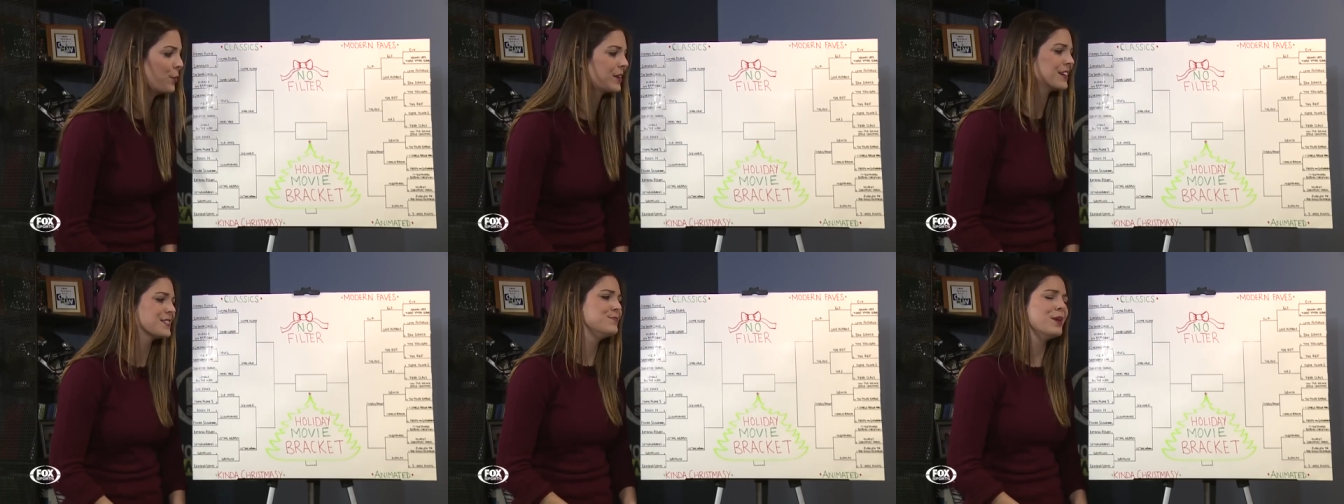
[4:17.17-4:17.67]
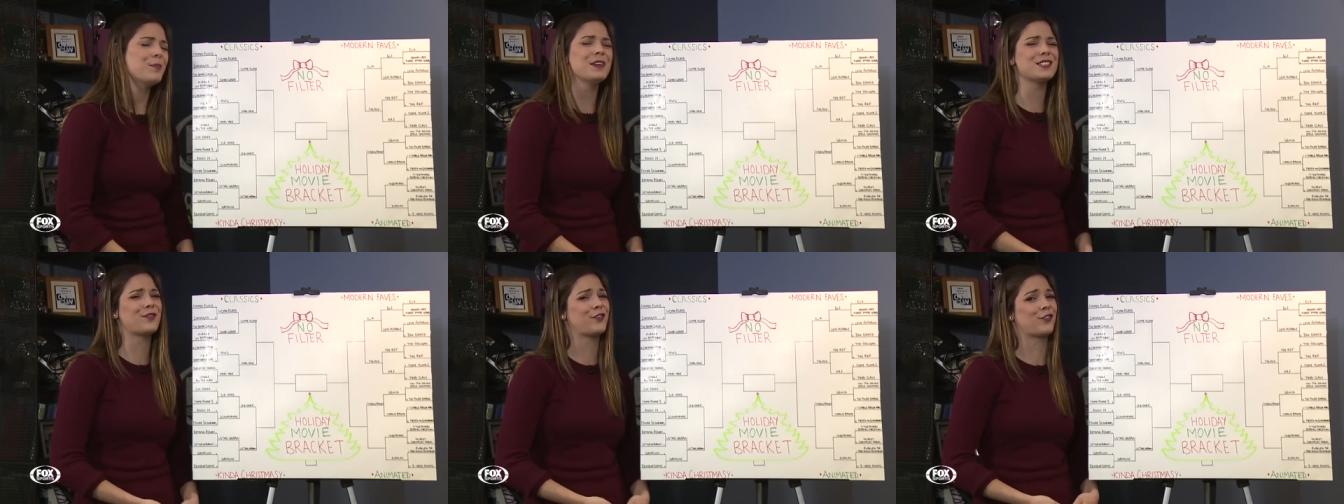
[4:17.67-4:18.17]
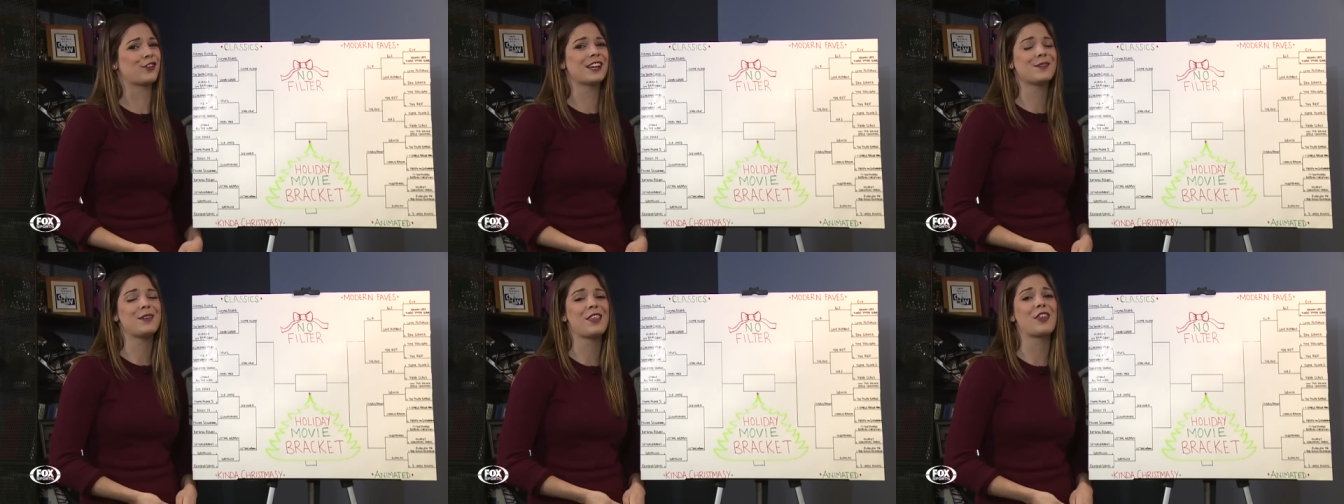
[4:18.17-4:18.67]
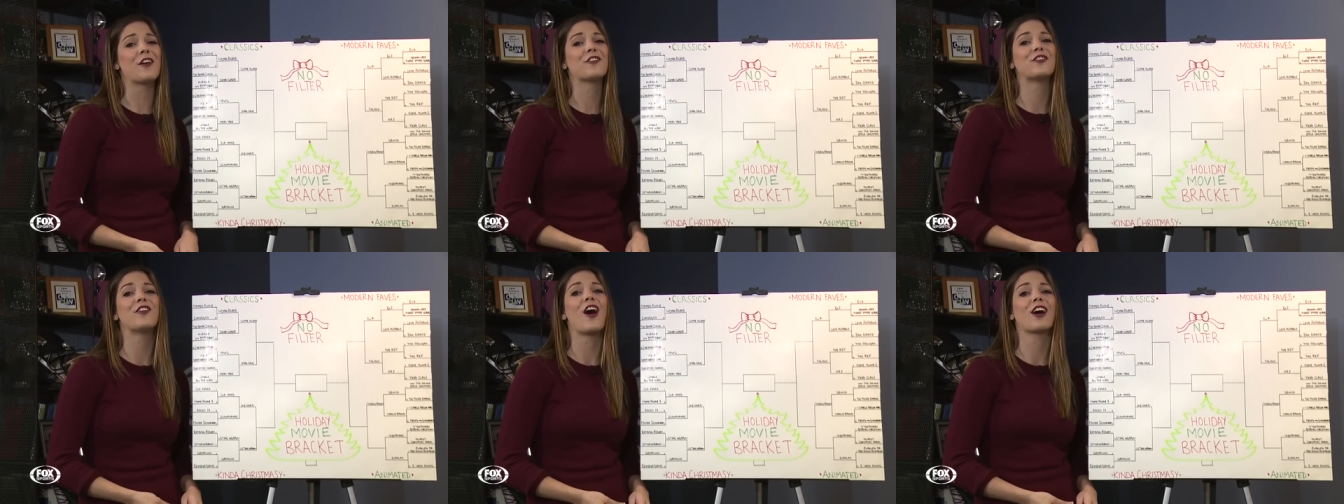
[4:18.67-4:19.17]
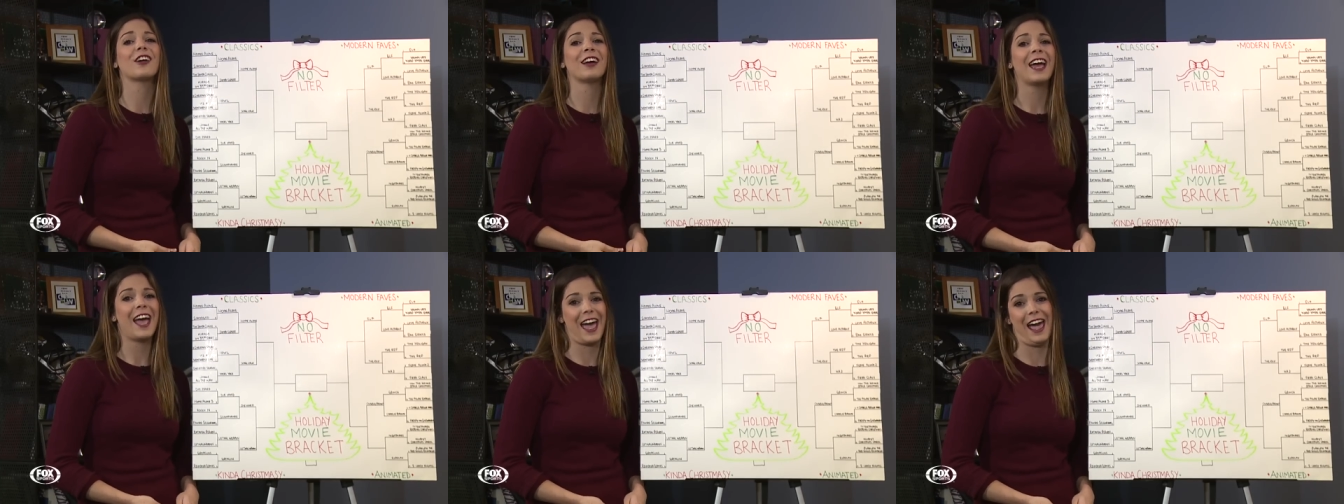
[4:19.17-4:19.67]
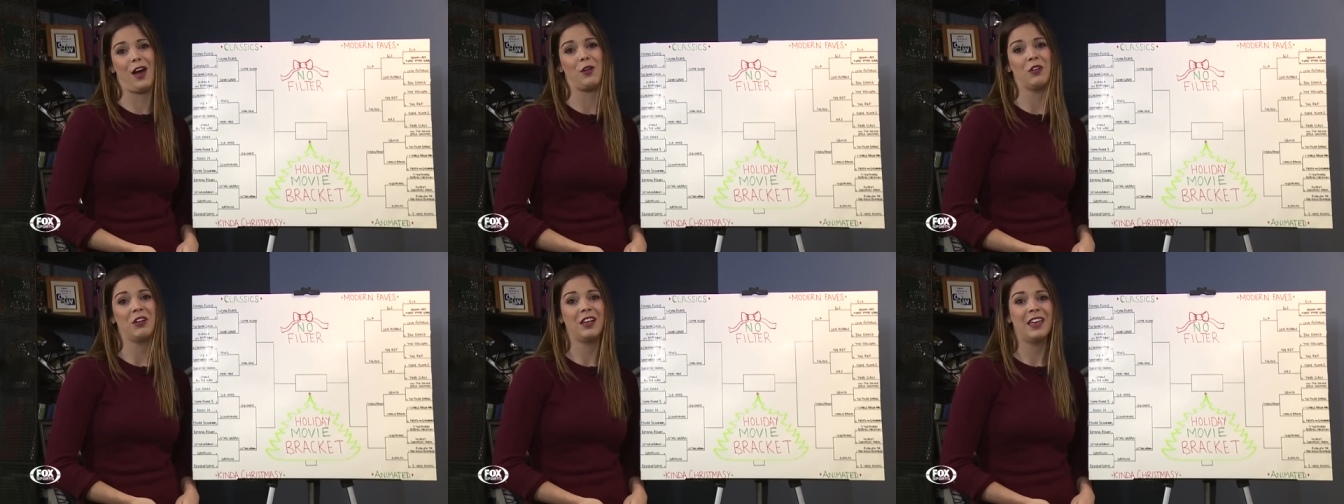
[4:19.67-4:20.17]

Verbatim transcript: because Muppets freak me the fuck out.